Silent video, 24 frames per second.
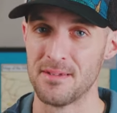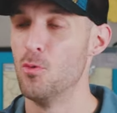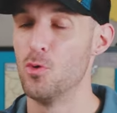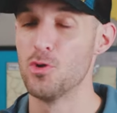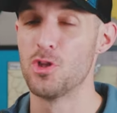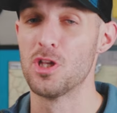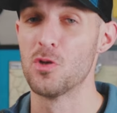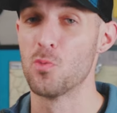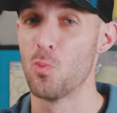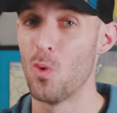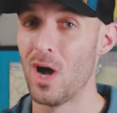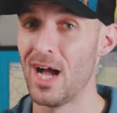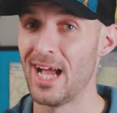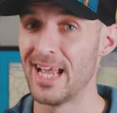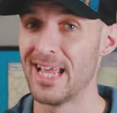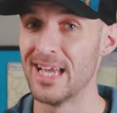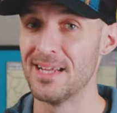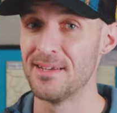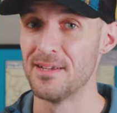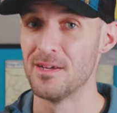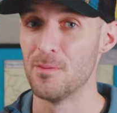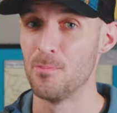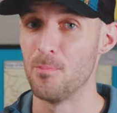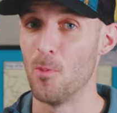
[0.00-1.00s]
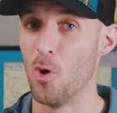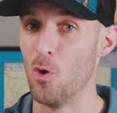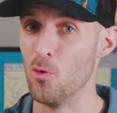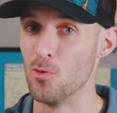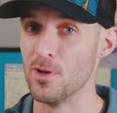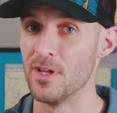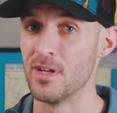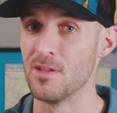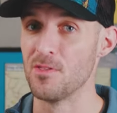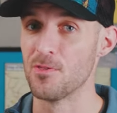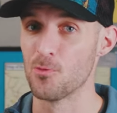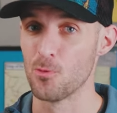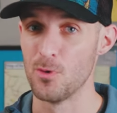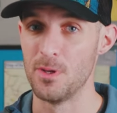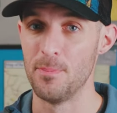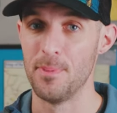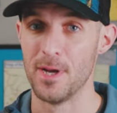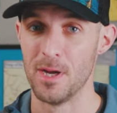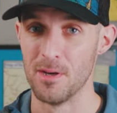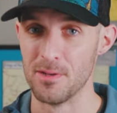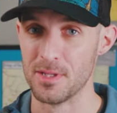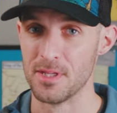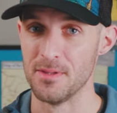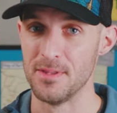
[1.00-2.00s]
which is why I end up owning 3
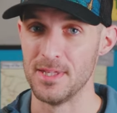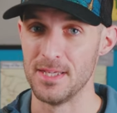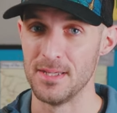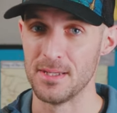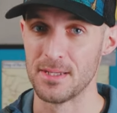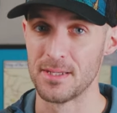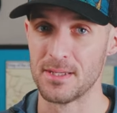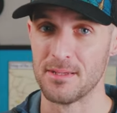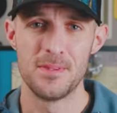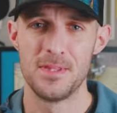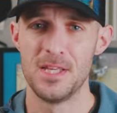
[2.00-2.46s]
pairs of these.